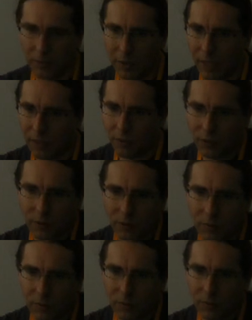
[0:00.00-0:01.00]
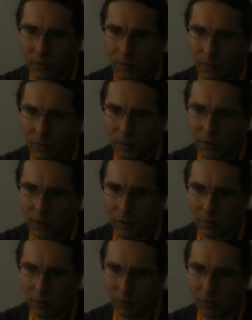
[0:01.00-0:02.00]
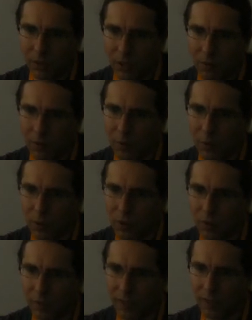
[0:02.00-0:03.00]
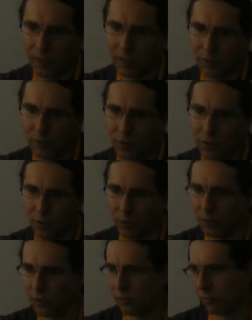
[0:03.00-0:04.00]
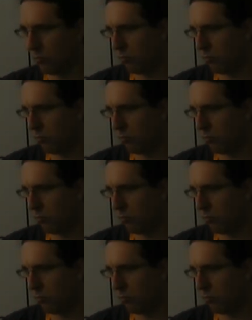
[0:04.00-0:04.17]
And that's, you know, that's kind of my approach to making a LaserShow, is